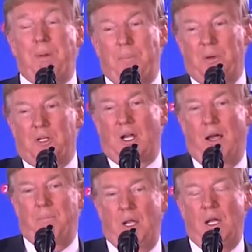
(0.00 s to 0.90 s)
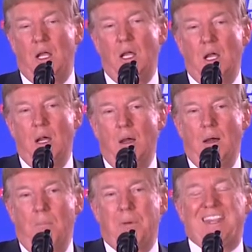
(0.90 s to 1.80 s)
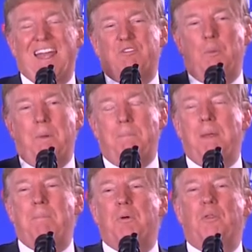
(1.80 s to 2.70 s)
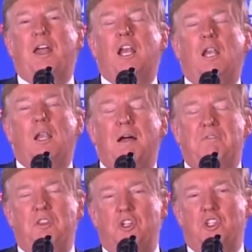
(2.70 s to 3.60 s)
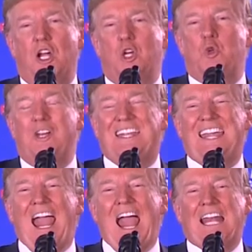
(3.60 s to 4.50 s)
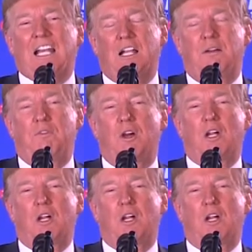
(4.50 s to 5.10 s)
people to come in, but they have to be people that love this country, can love our